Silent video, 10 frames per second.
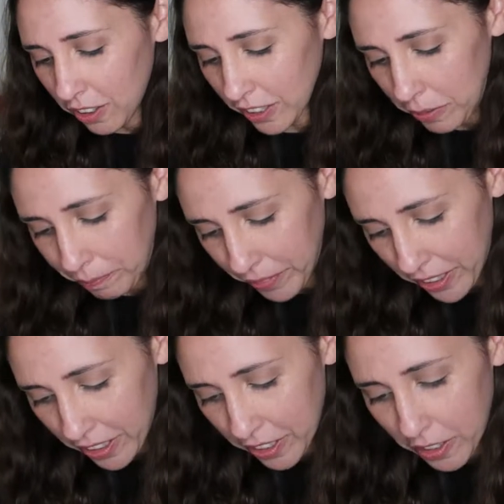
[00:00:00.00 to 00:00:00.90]
Okay,
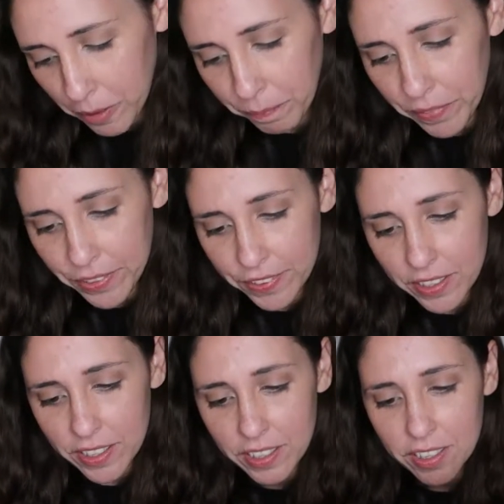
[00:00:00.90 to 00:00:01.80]
this
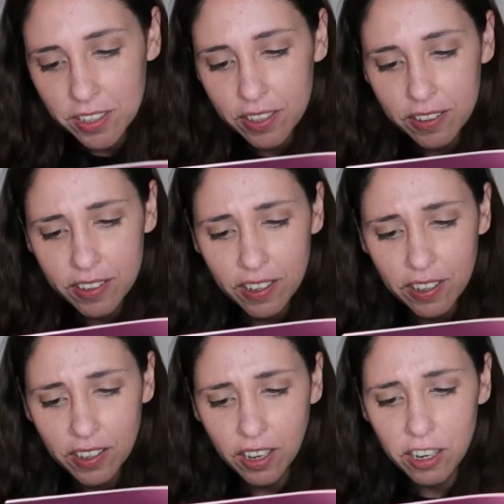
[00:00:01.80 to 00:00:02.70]
is
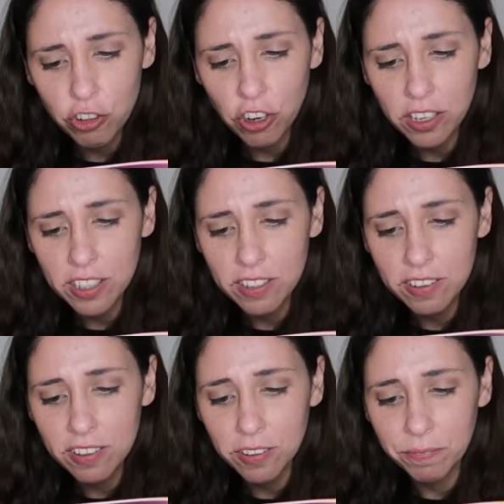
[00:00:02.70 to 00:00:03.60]
a
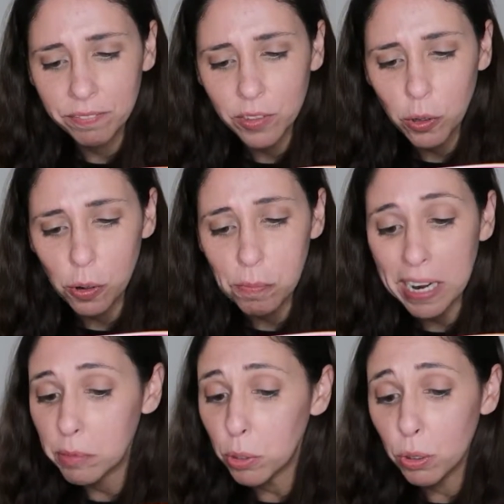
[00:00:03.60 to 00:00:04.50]
chocolate
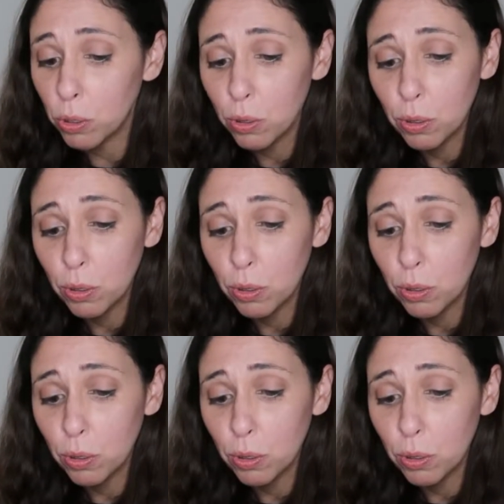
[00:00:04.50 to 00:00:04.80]
Umaibo.